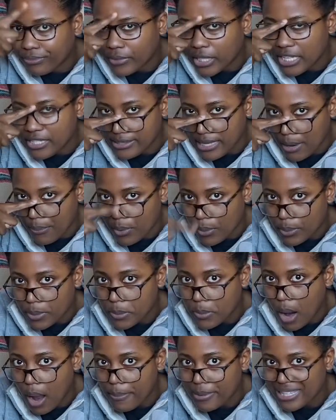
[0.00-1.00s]
Is that what we're
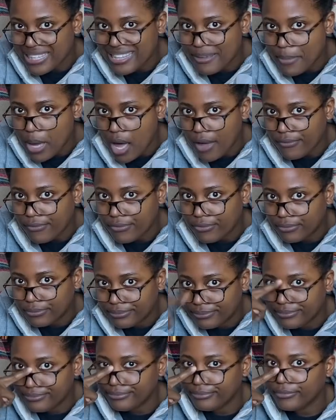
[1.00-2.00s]
robbing them of?
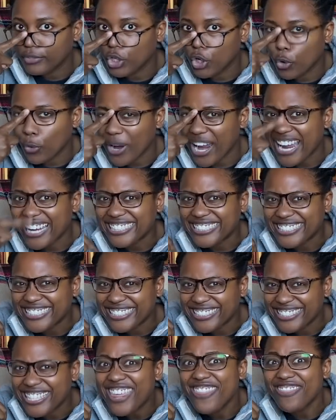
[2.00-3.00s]
Great.
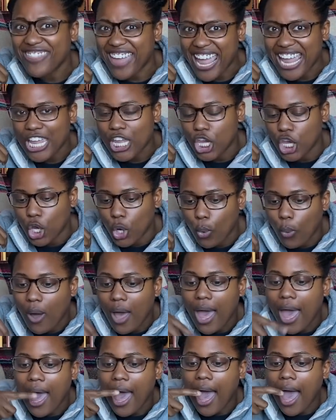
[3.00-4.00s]
Thank you.
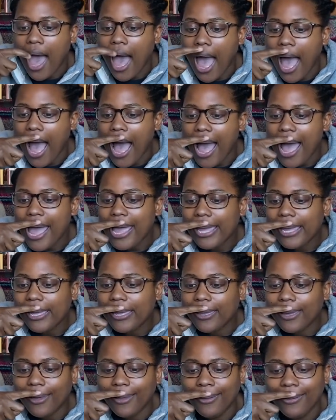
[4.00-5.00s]

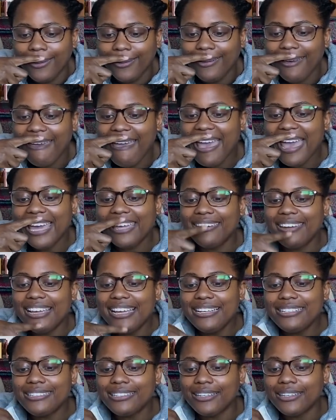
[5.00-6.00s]
I, an
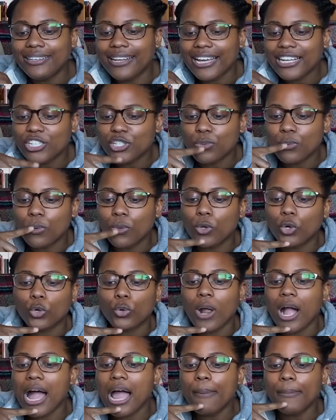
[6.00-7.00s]
intellectual
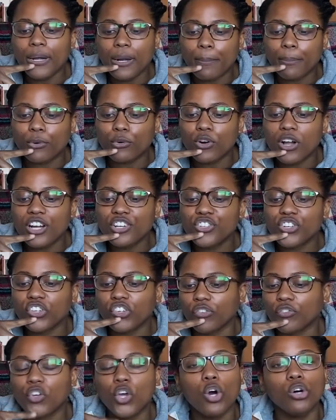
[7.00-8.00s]
crime and a project
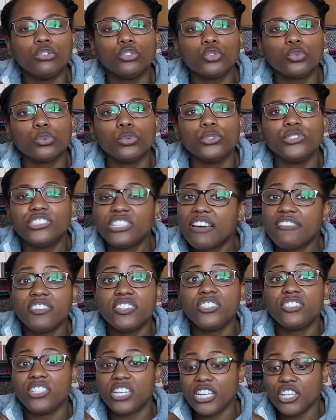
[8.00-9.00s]
of cultural
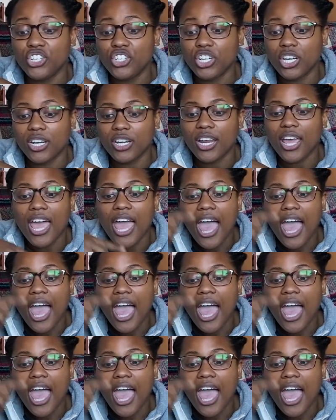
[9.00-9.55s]
devastation.